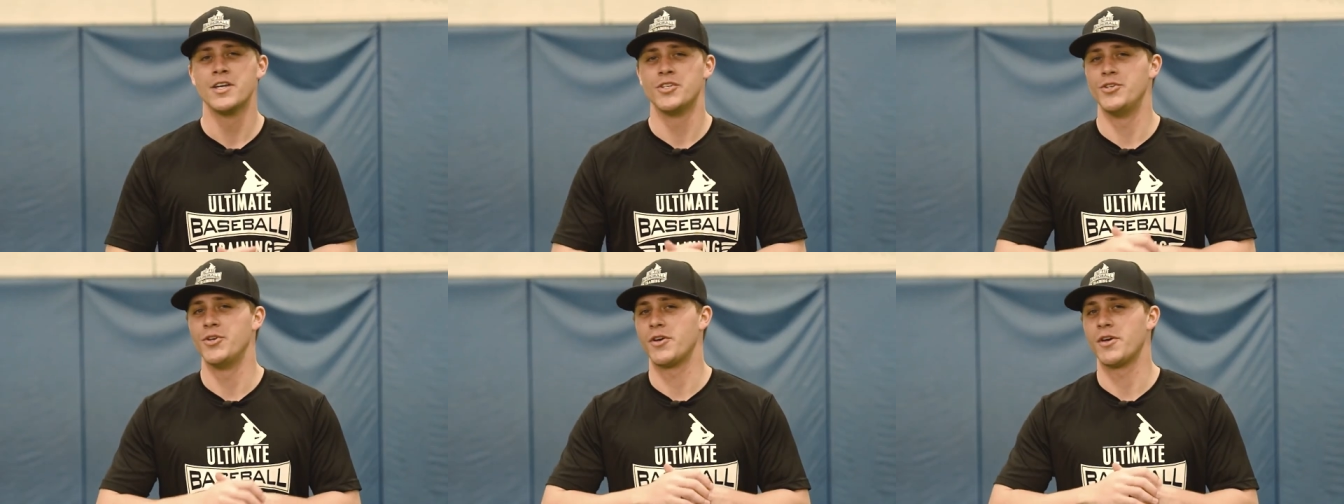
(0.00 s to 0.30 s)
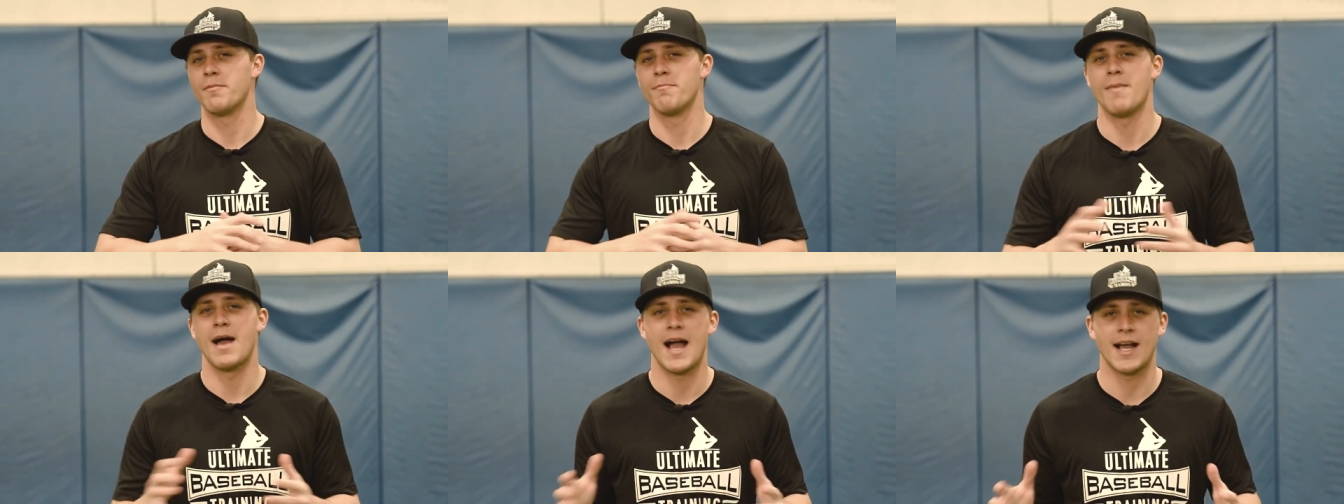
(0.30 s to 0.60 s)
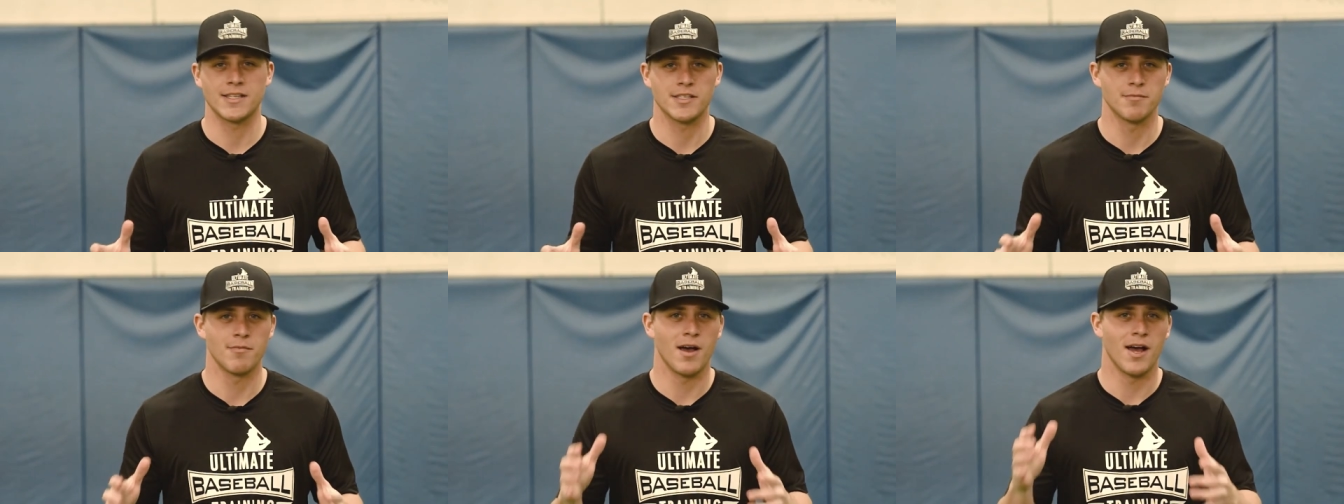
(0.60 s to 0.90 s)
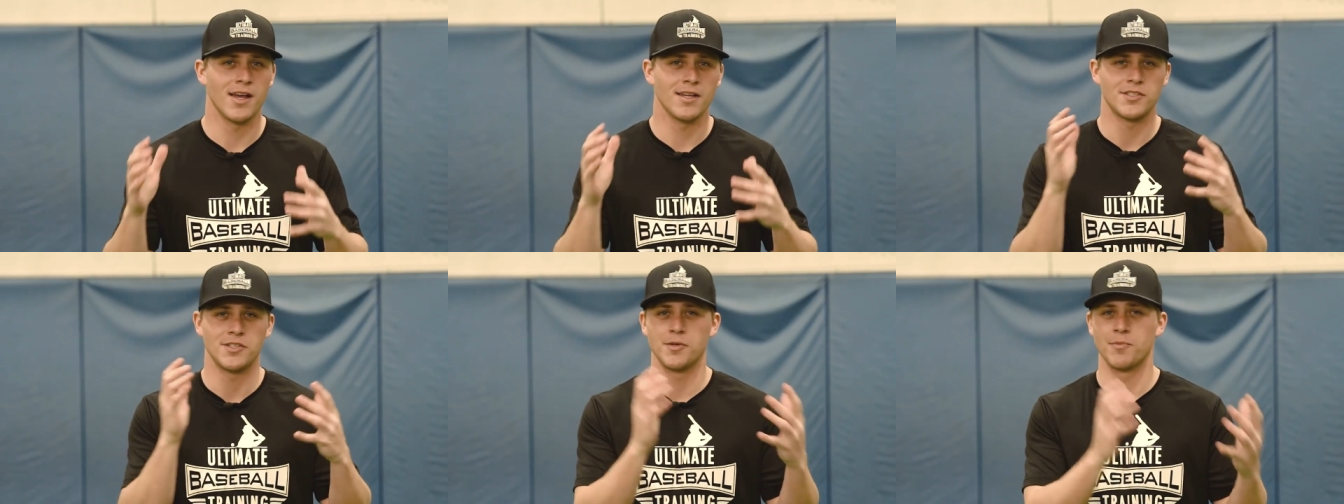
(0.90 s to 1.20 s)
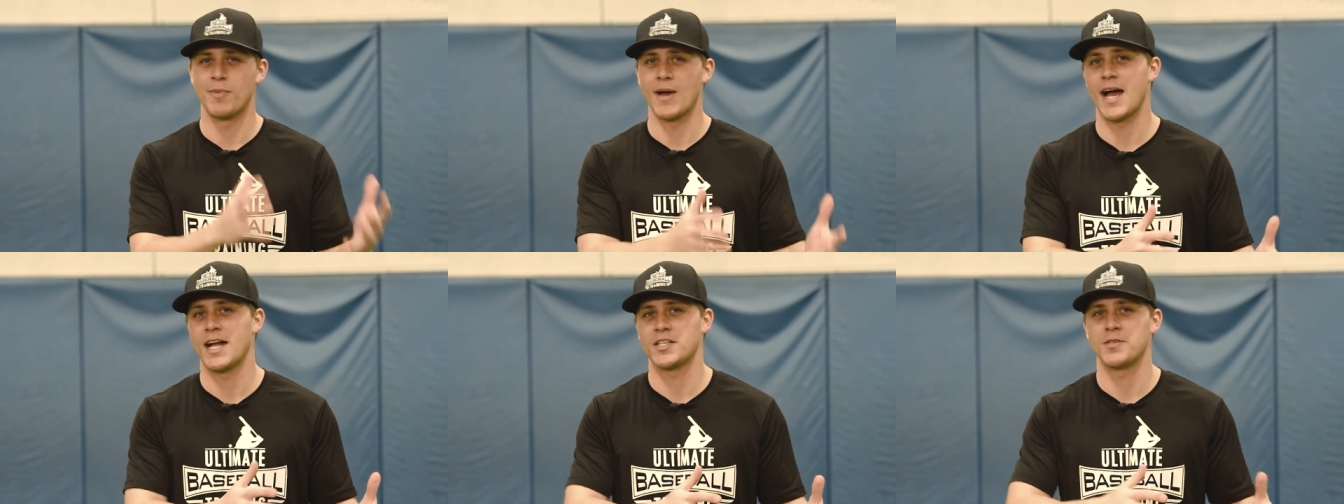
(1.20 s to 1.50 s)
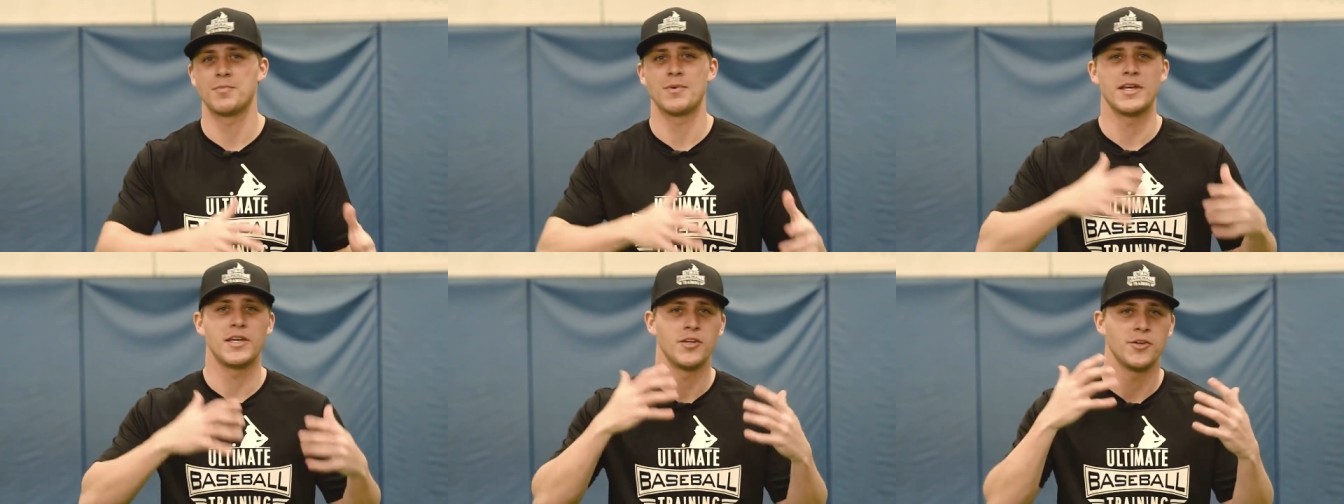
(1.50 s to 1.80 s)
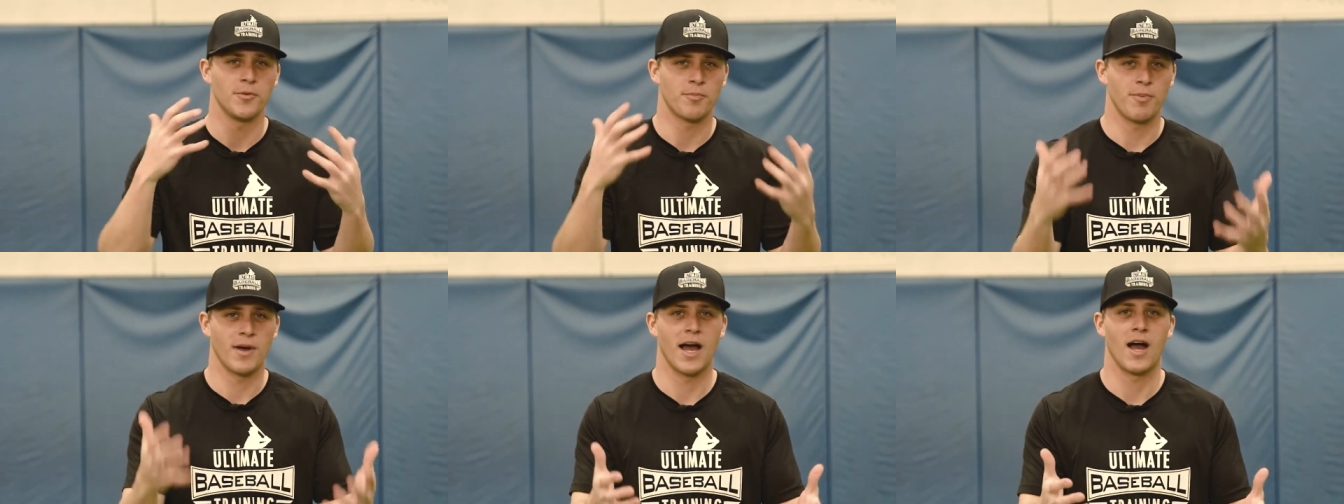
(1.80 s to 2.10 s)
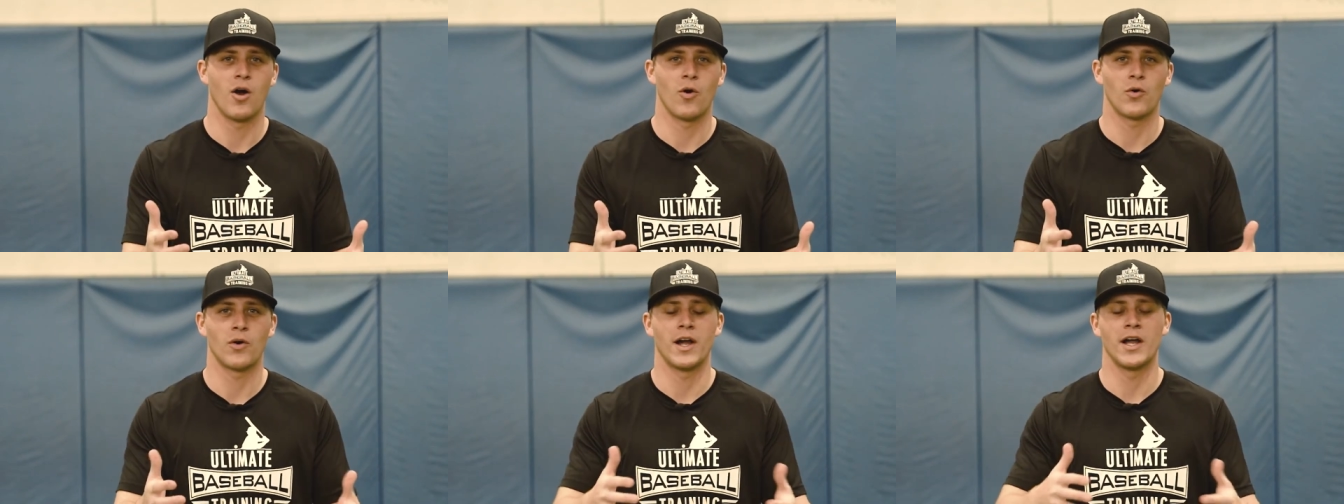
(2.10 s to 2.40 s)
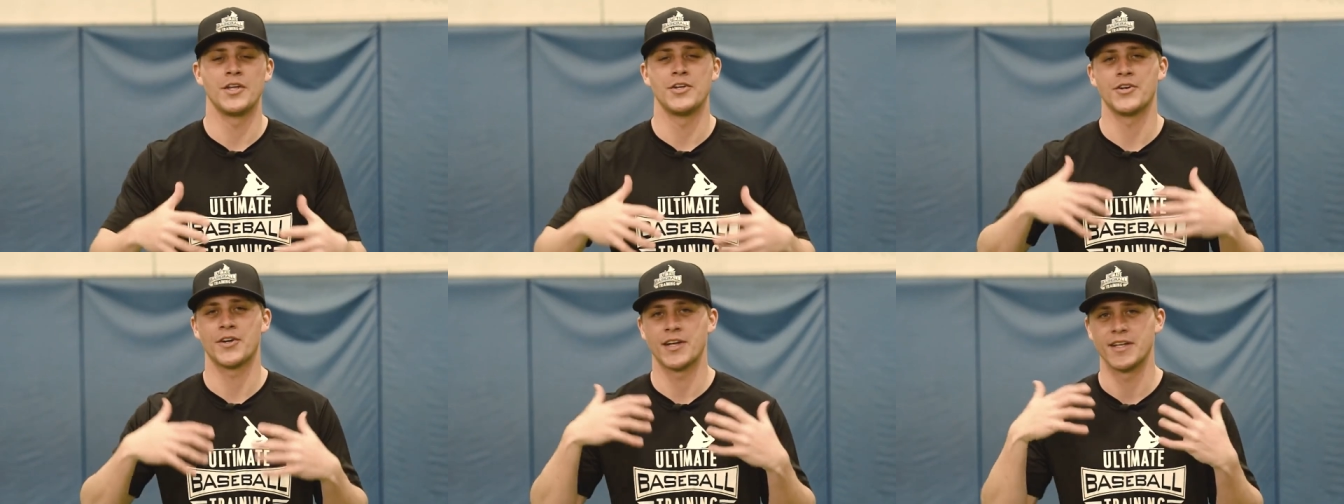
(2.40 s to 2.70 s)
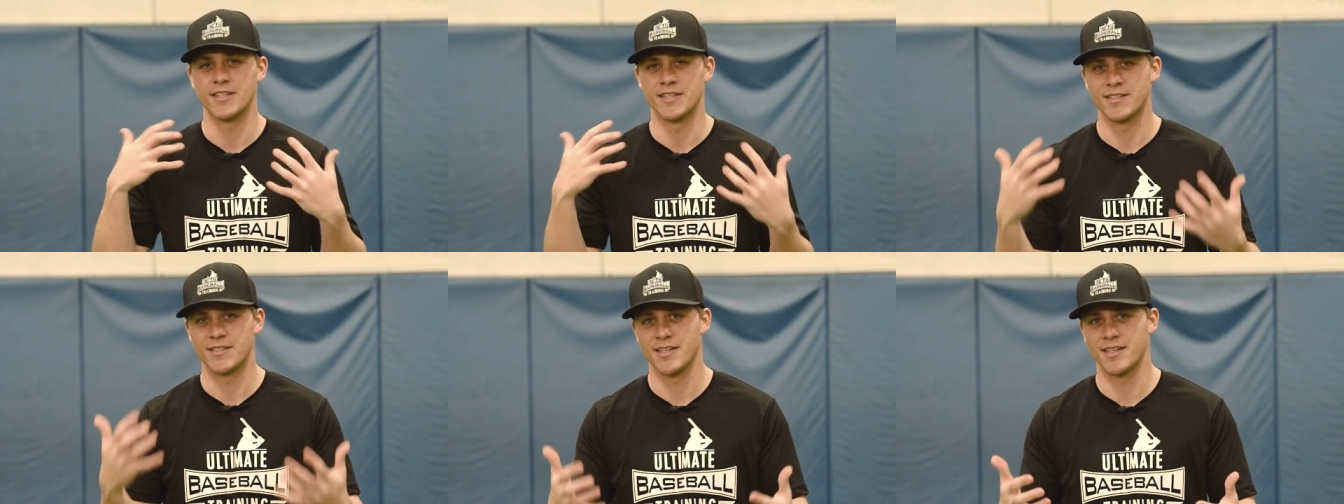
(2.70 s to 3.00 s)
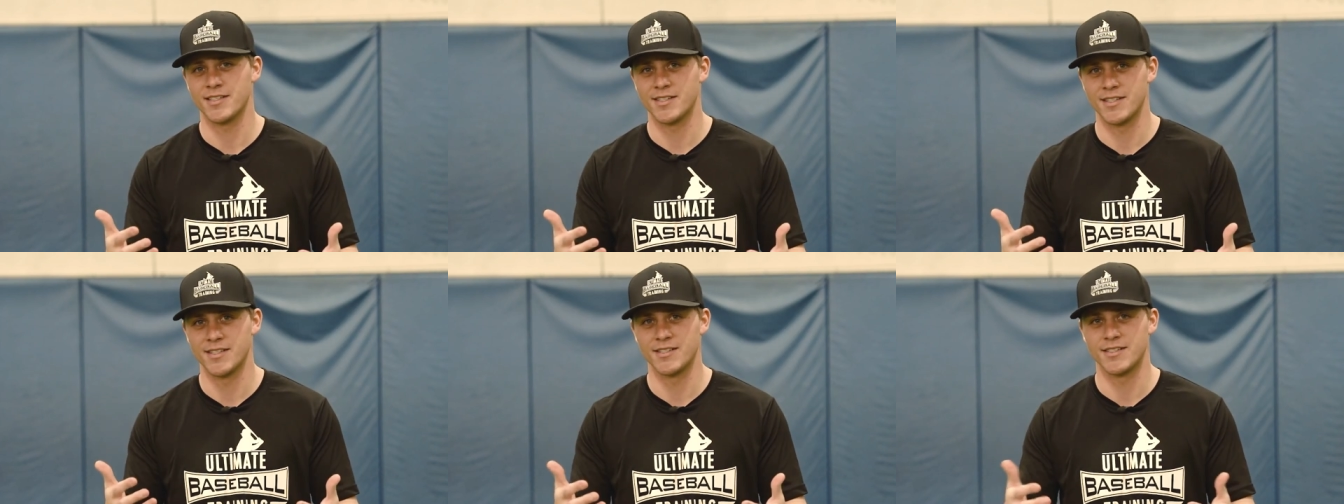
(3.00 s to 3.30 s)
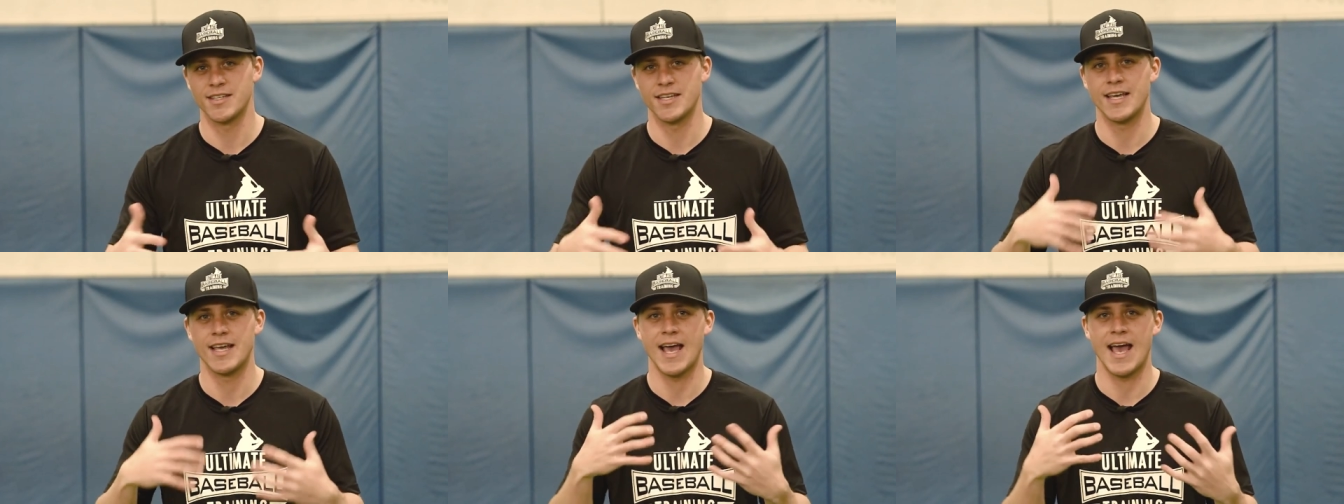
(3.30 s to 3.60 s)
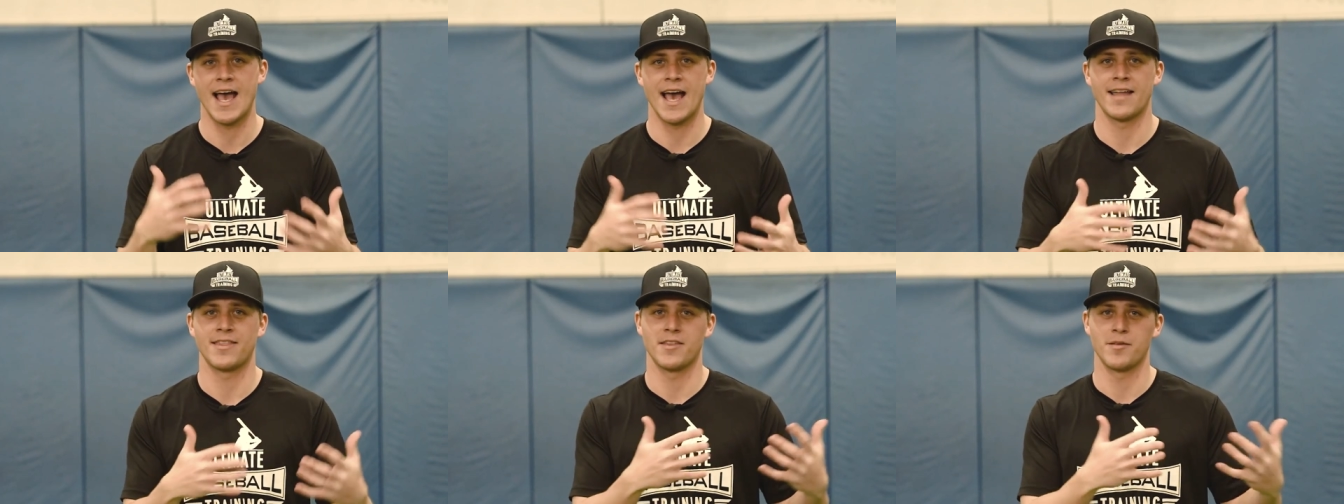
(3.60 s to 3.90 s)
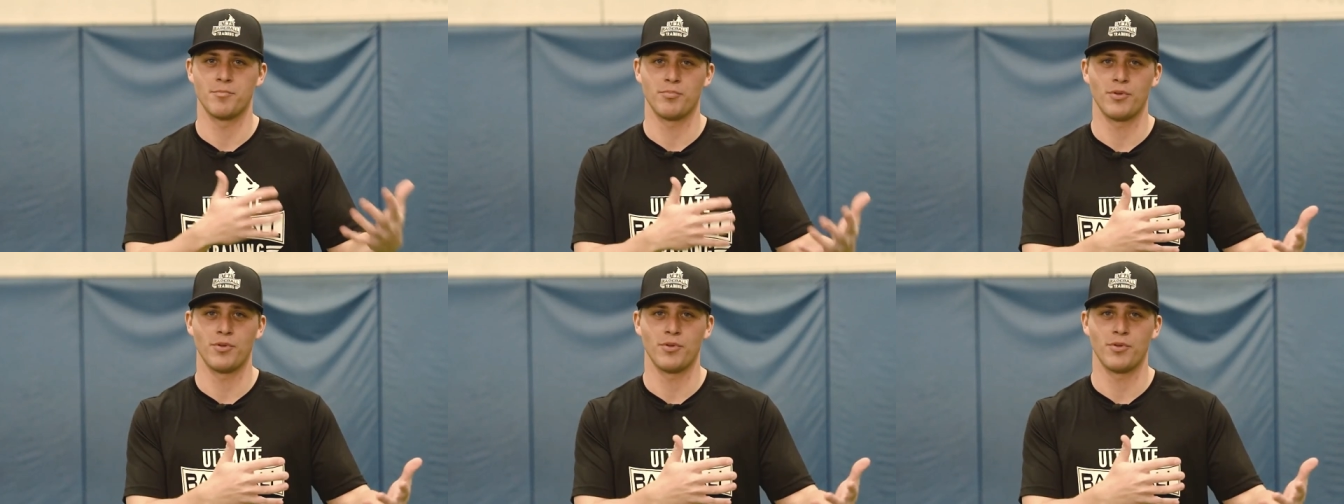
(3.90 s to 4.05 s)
so you can maximize your bat speed, your power, and your consistency at the